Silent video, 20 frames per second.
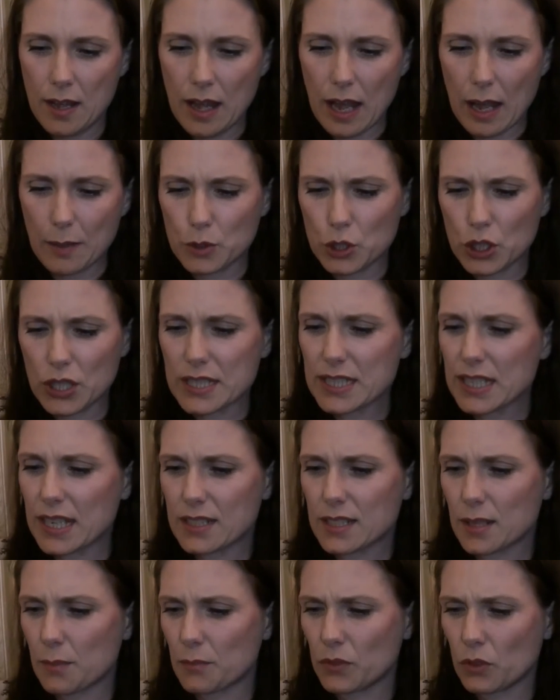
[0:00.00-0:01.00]
I'm sure it
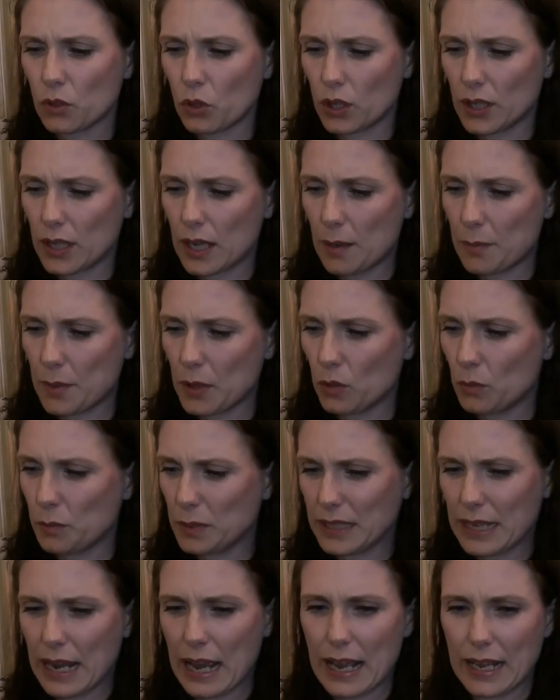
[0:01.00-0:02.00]
said something on it about
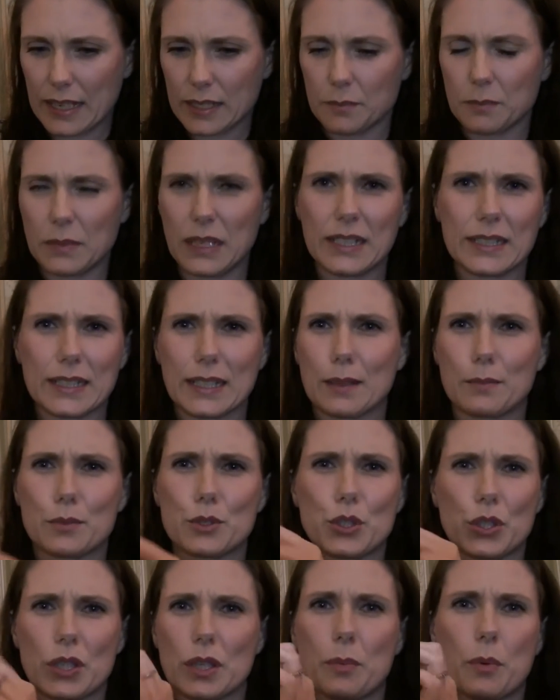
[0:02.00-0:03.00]
being handmade and I'm
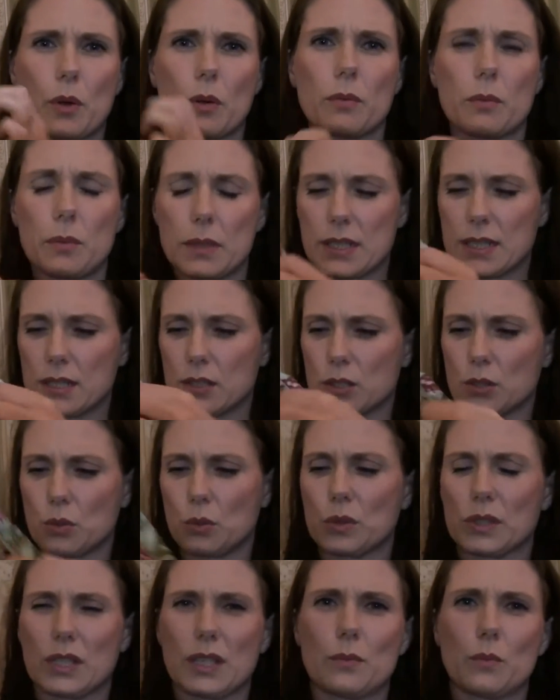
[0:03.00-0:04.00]
sure they probably
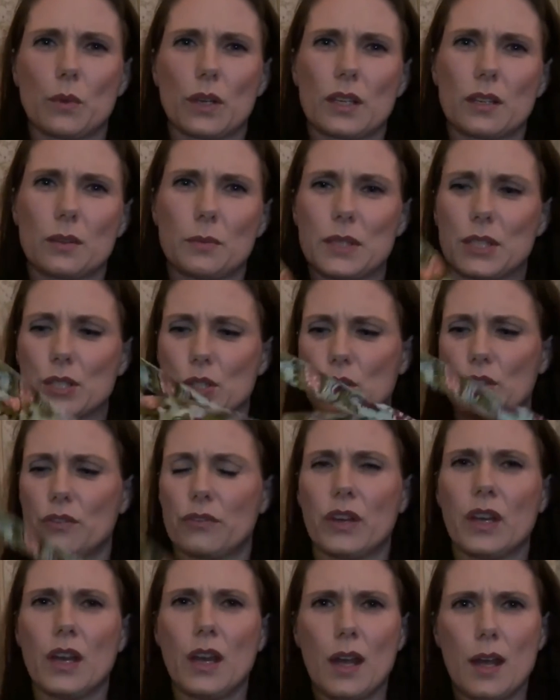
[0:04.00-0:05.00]
sold it in one of the wee sort
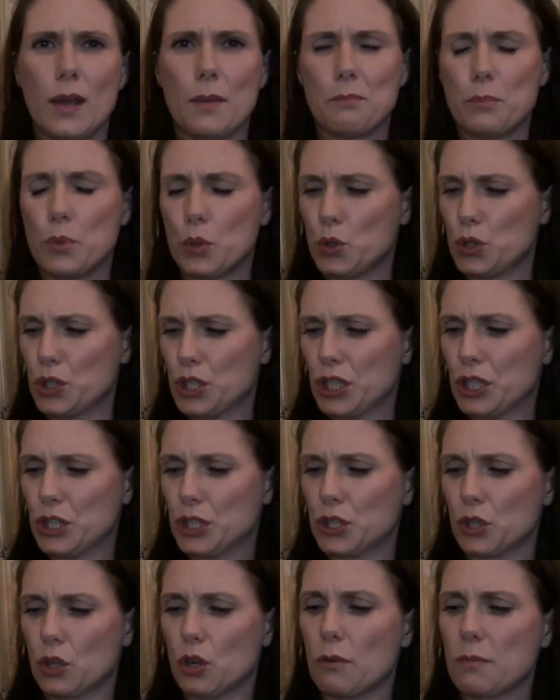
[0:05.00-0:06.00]
of bougie
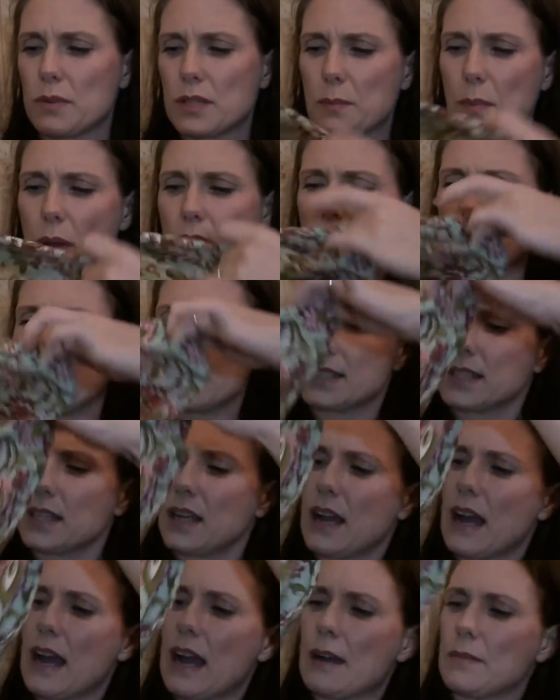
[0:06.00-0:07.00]
shops but it's
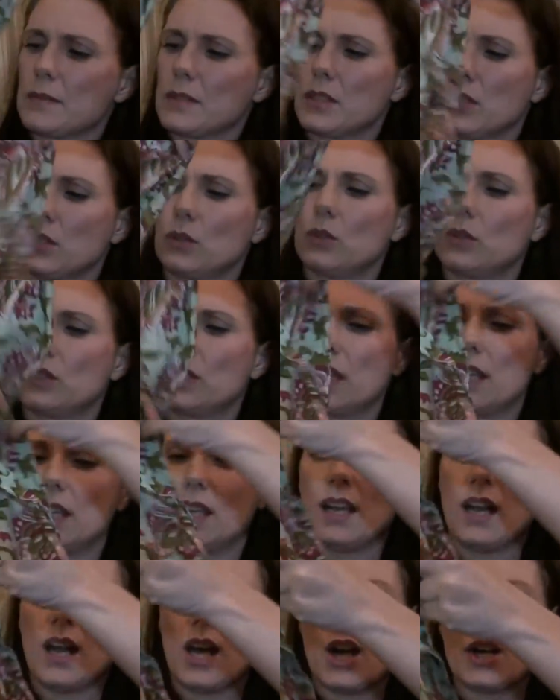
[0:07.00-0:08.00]

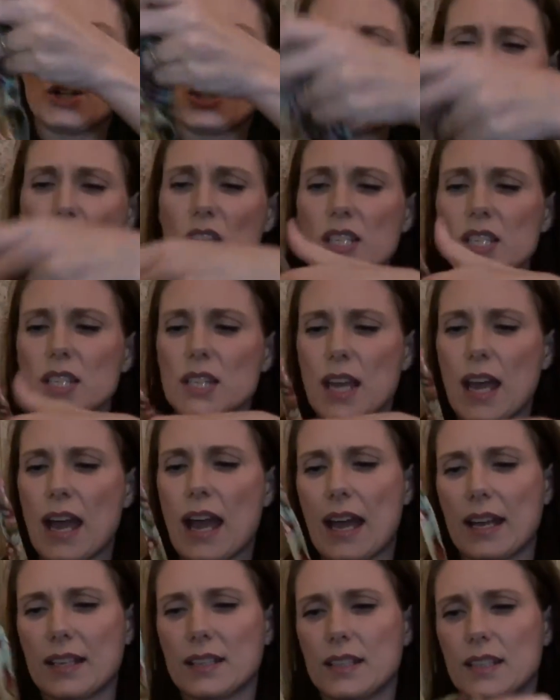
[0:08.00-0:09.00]
absolutely just the
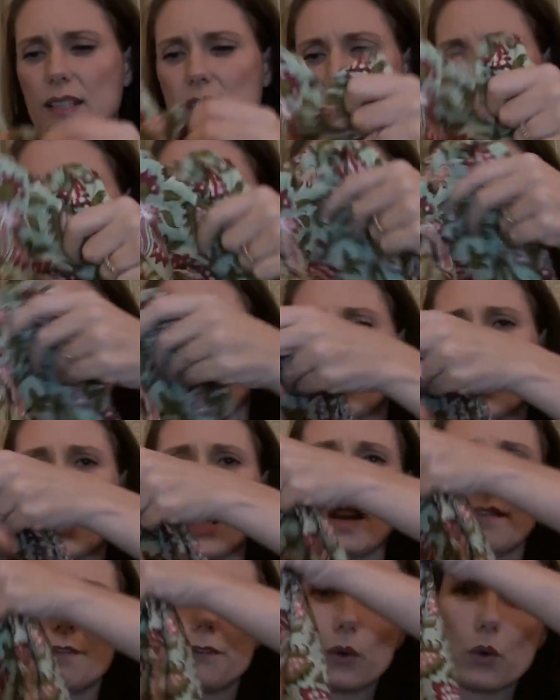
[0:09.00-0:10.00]
handiest thing ever.
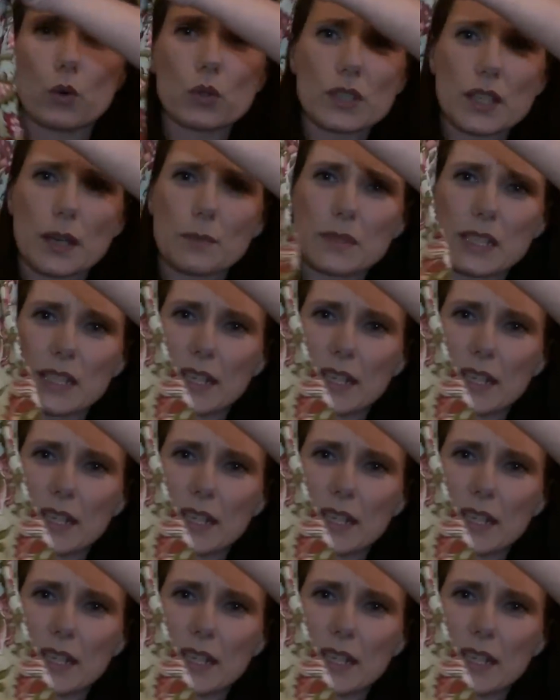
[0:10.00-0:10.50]
It folds up to